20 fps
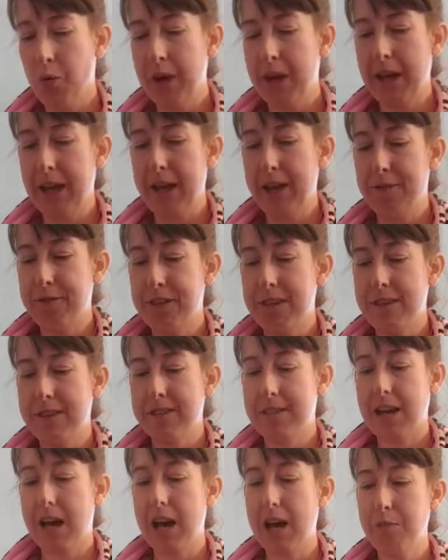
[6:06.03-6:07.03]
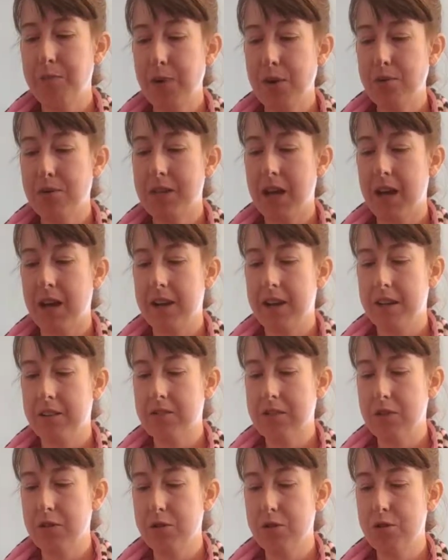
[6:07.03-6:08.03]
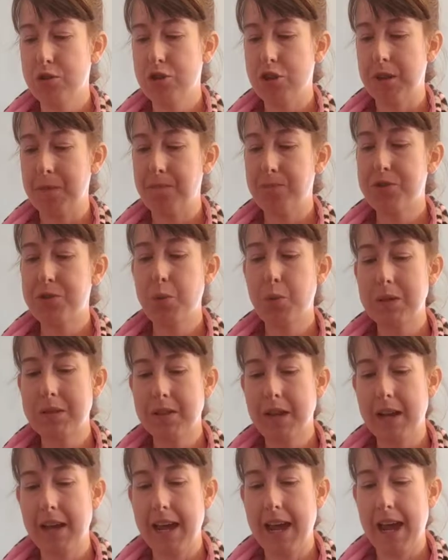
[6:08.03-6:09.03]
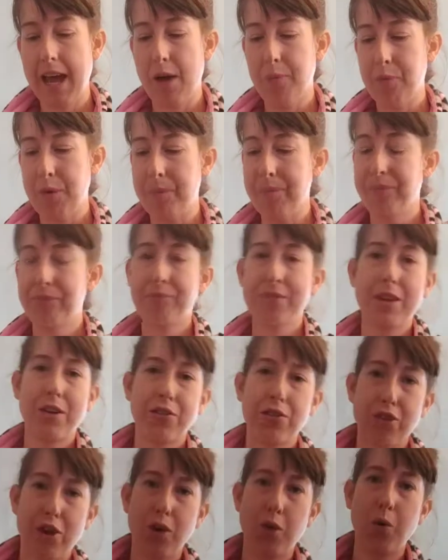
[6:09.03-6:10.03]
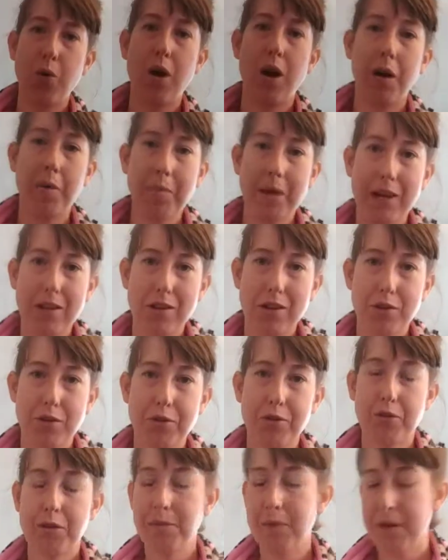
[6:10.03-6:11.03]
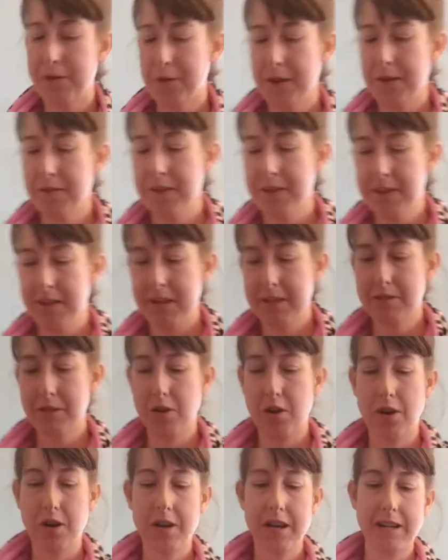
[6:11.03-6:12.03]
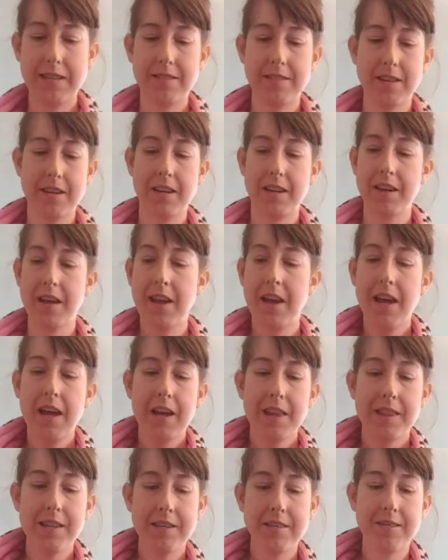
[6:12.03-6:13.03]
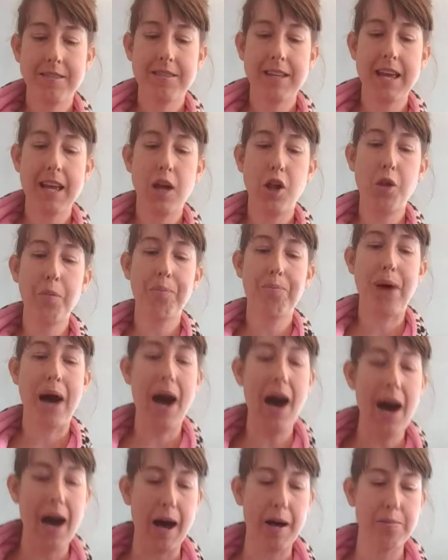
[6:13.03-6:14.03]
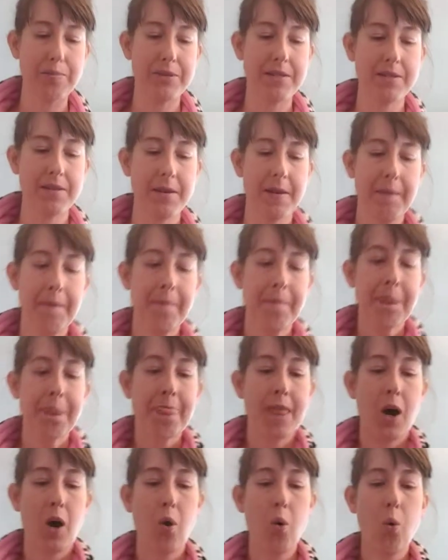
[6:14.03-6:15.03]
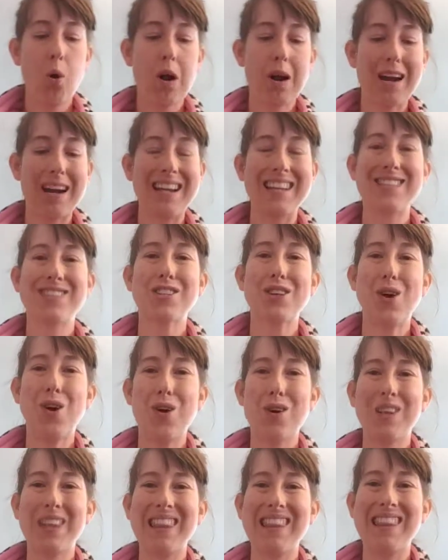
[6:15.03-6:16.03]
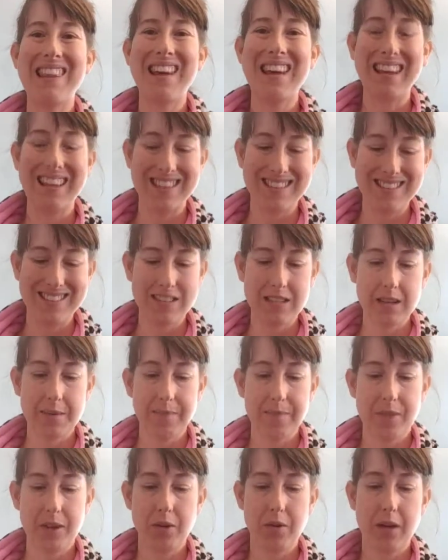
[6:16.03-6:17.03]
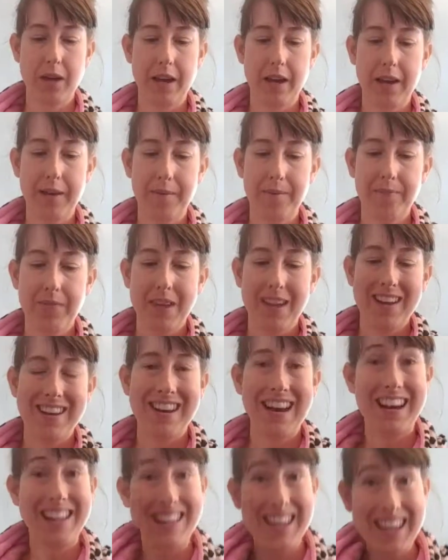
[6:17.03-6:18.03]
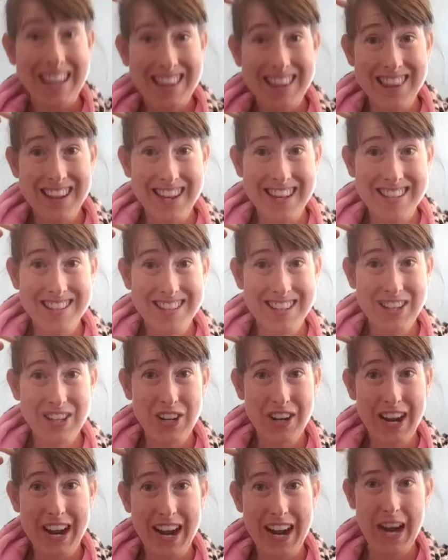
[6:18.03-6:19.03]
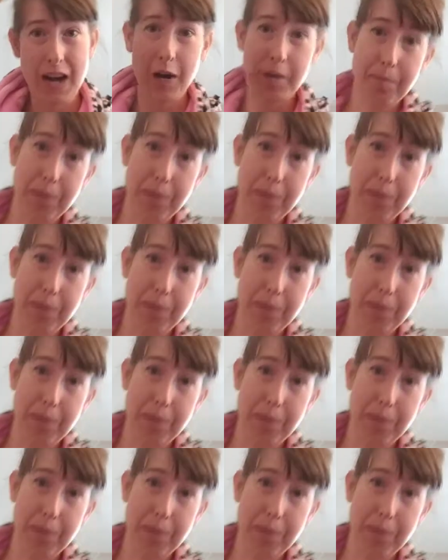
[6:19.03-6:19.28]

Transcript: we have this hypotonic solution. So what's going to happen? So on my little 3x5 index card, I said the cell pops, or it's called lysed, okay? Not like lice in your hair,